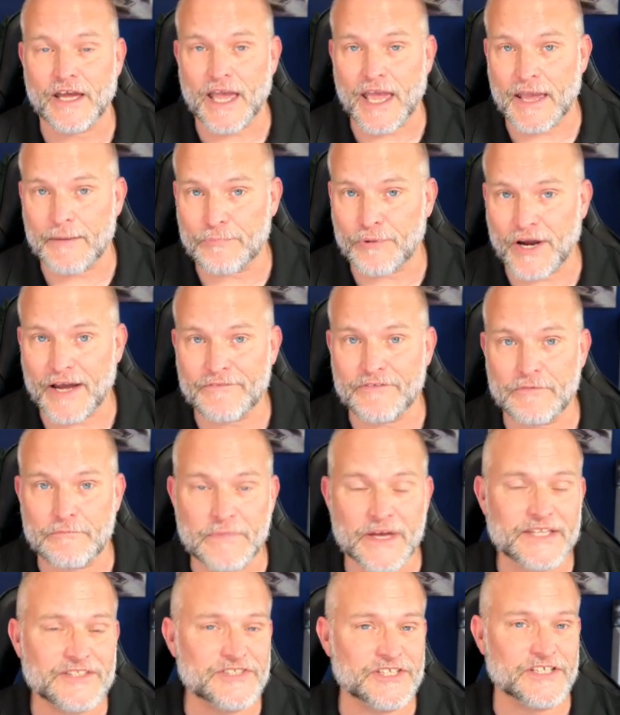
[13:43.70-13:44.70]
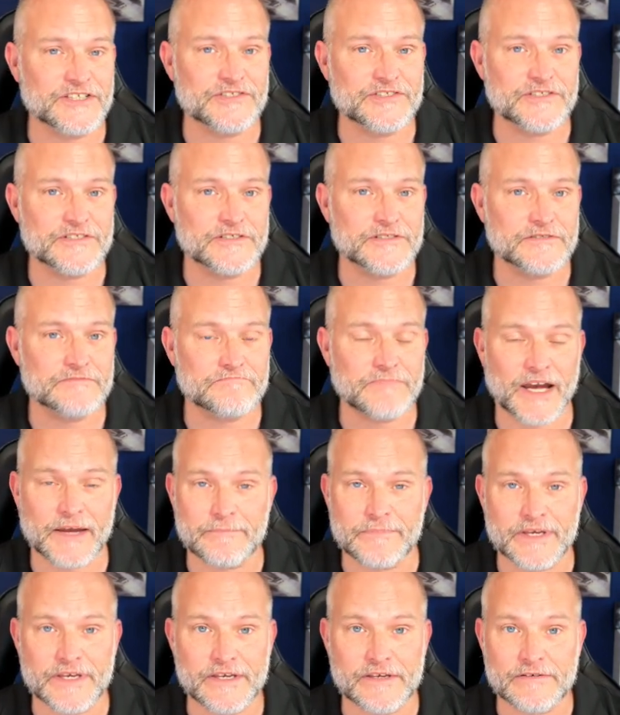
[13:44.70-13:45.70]
A private message might
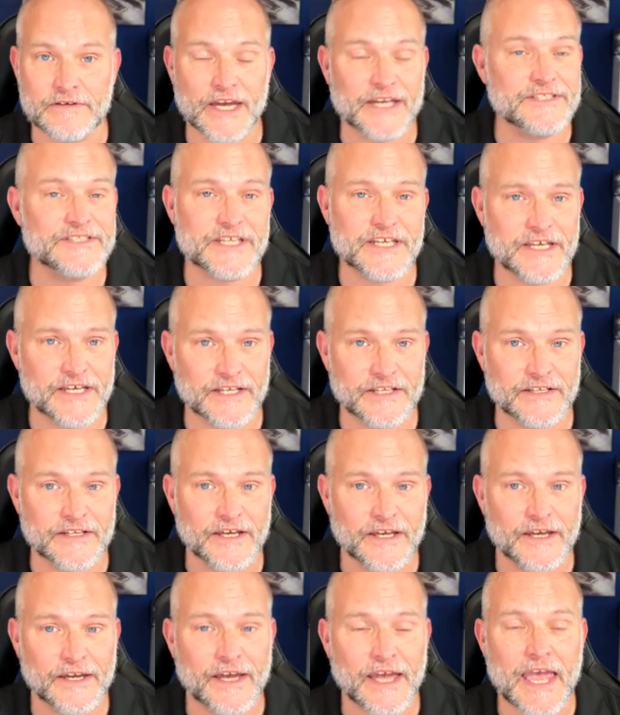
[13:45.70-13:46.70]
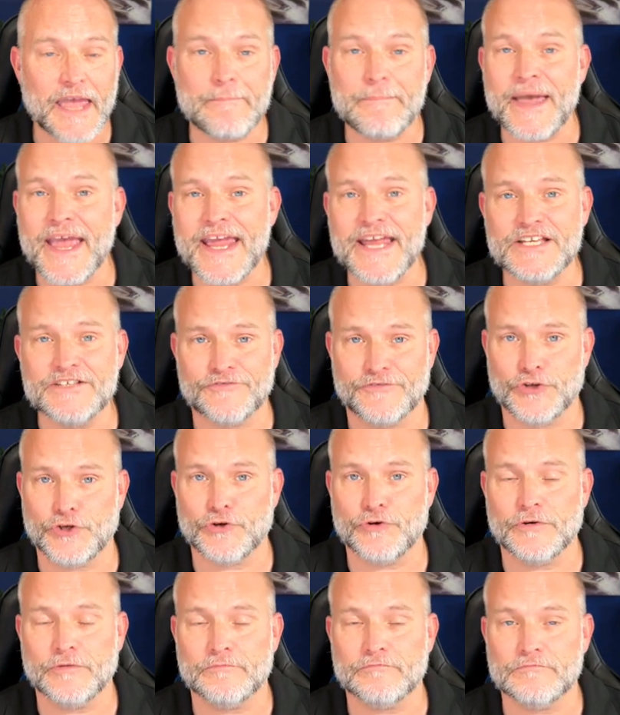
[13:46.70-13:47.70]
be a 10. A page
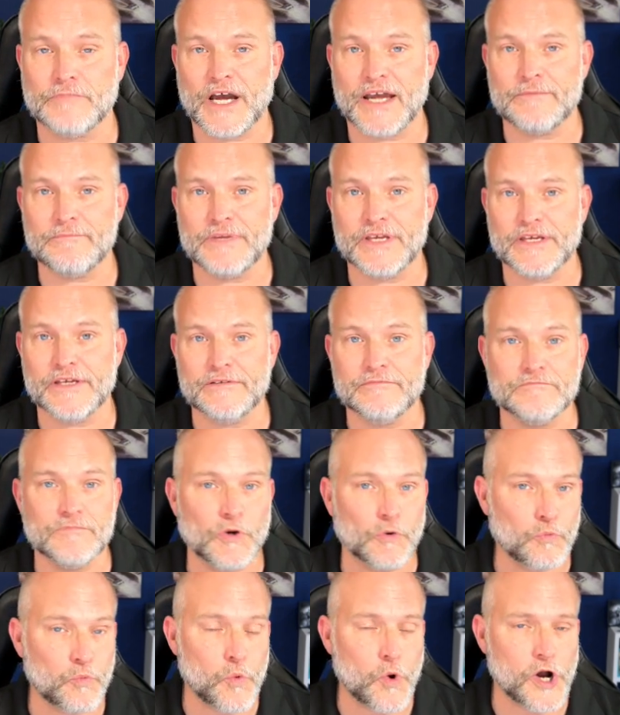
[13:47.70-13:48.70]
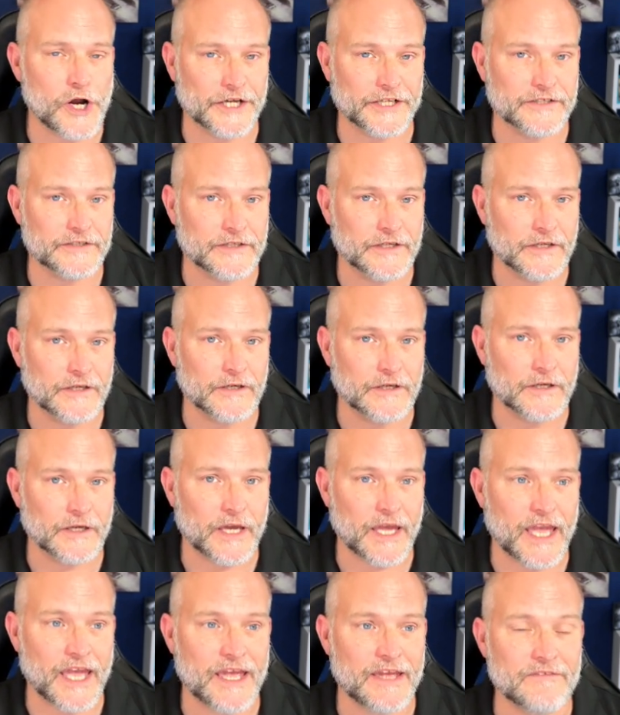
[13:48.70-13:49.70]
view might be 1.
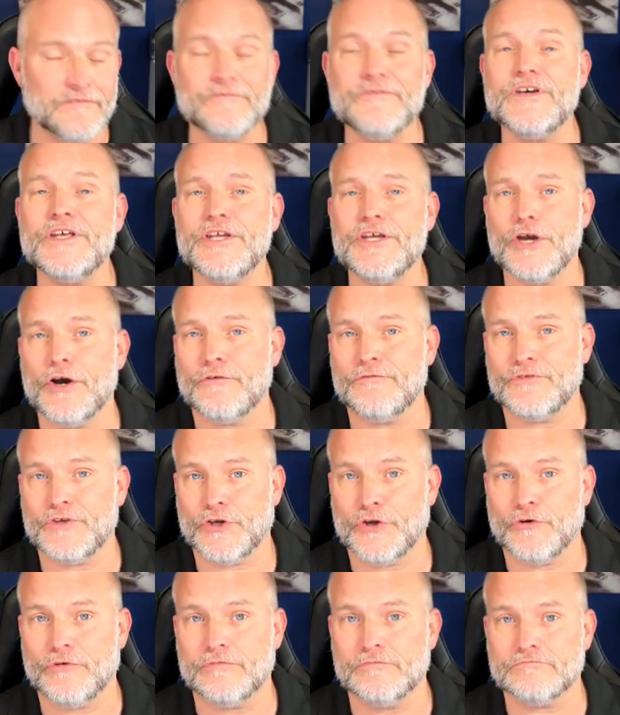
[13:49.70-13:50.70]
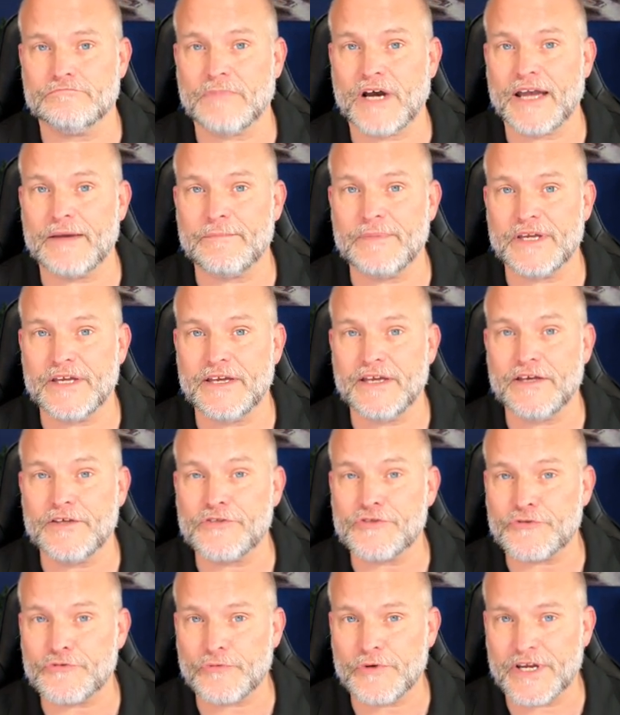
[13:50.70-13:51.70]
A video view might be
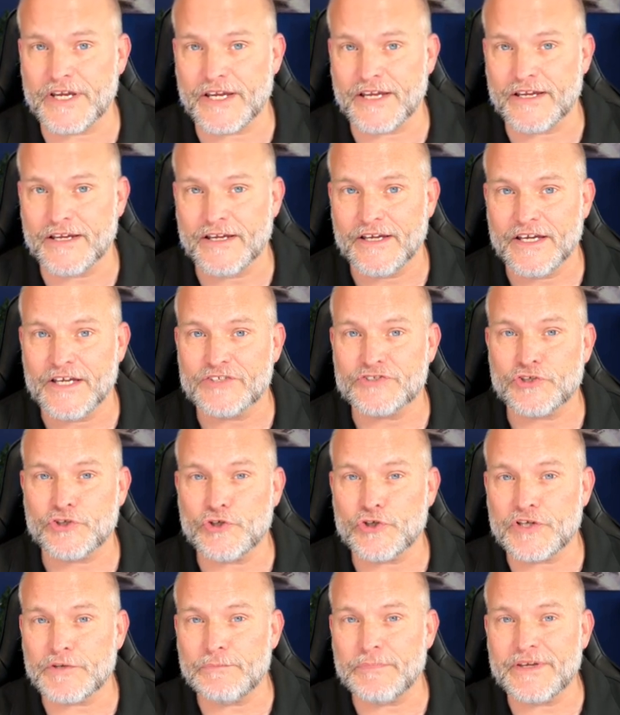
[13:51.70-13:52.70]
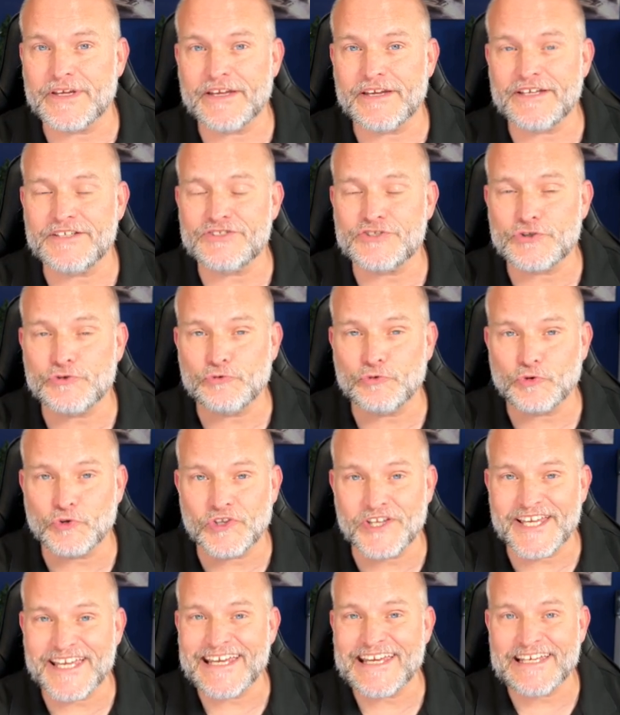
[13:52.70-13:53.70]
3. So you can begin to
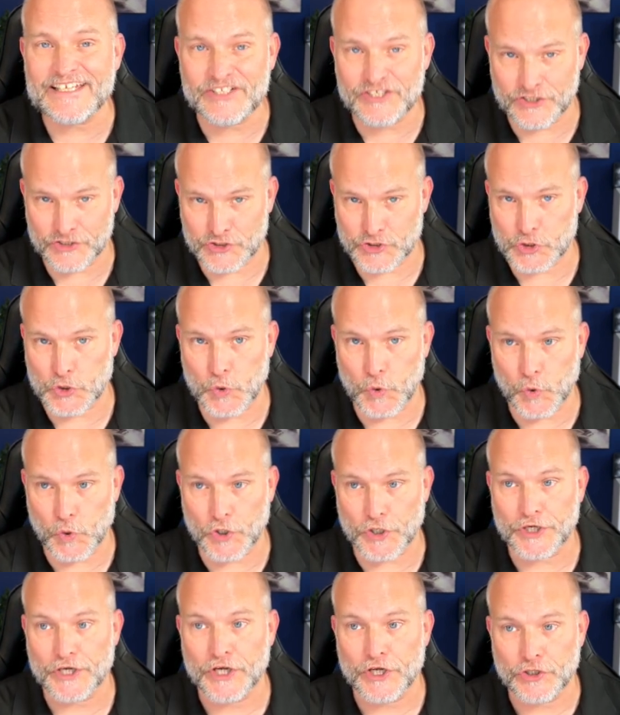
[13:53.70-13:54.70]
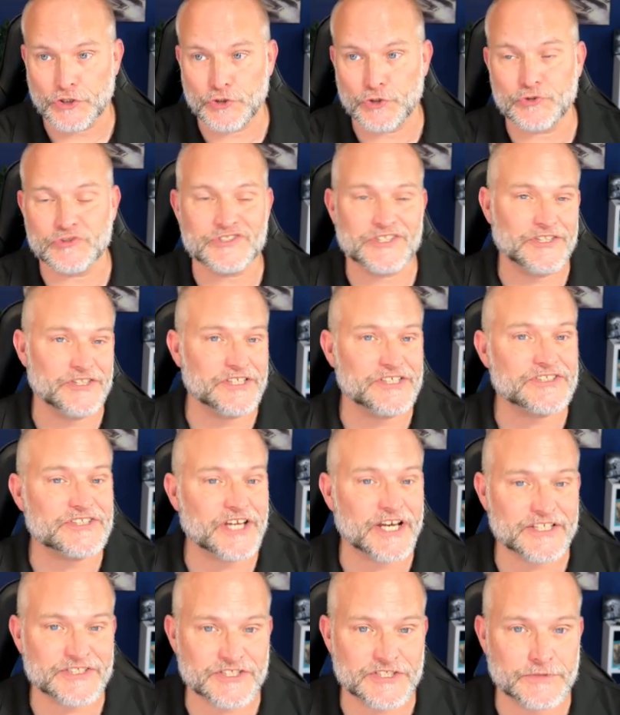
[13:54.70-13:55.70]
lead score using this
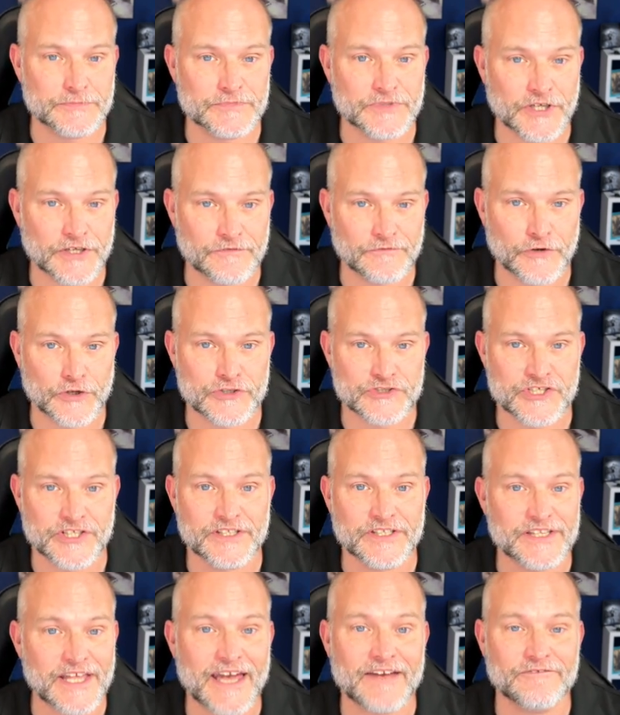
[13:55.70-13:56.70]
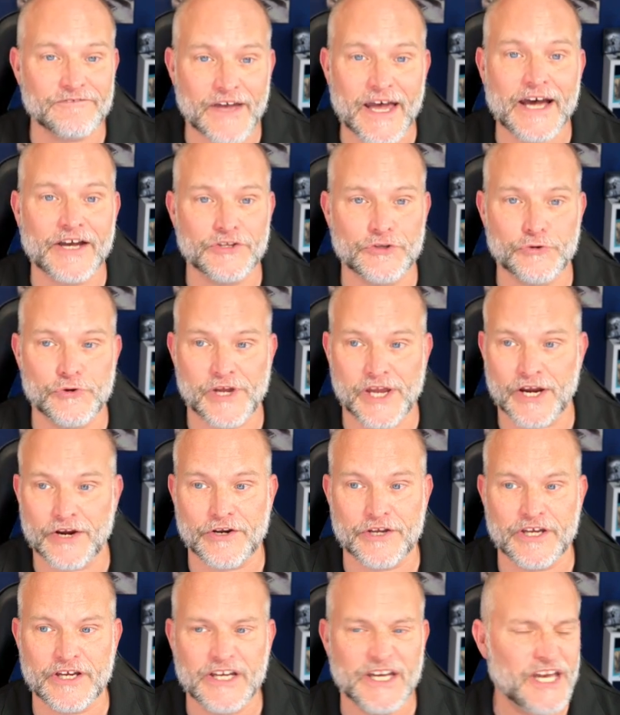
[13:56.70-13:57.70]
custom conversion, that value
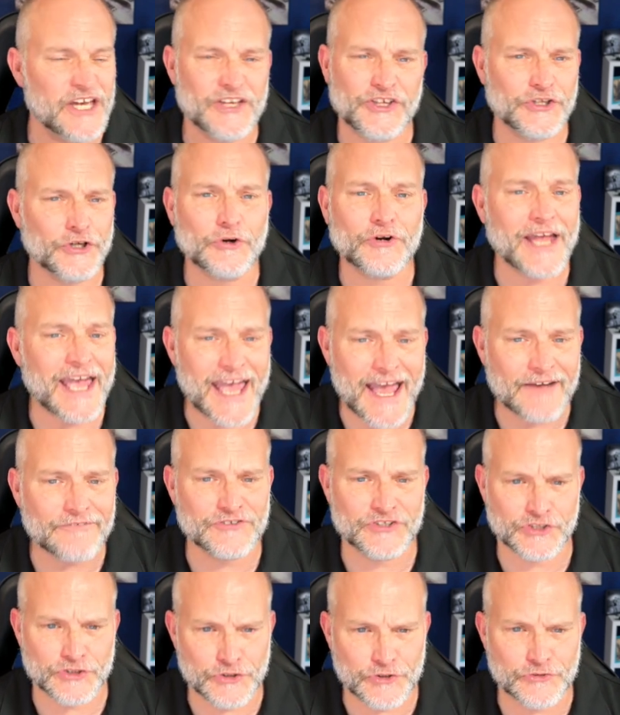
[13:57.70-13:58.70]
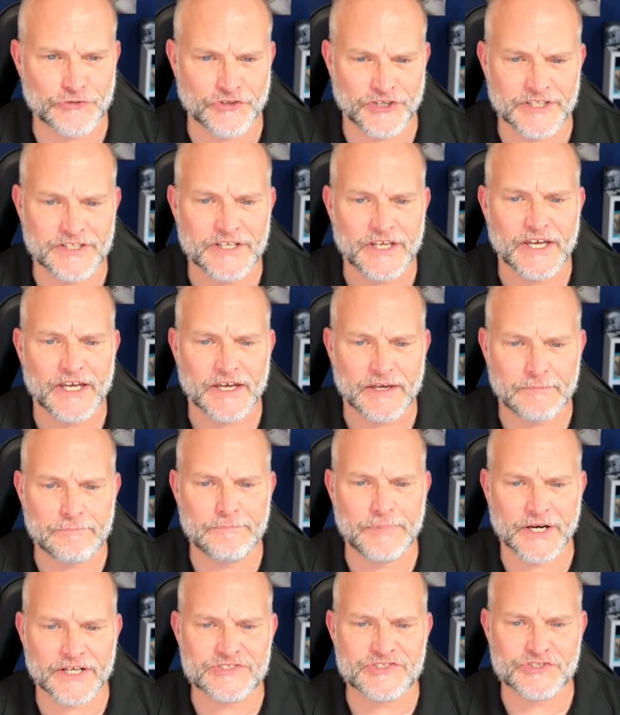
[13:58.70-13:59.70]
area. You don't have to use it,
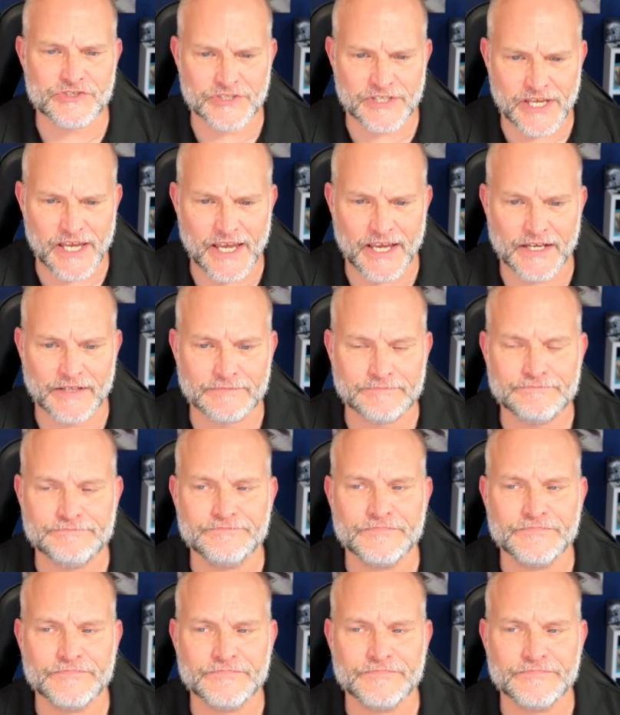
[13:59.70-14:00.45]
but you can.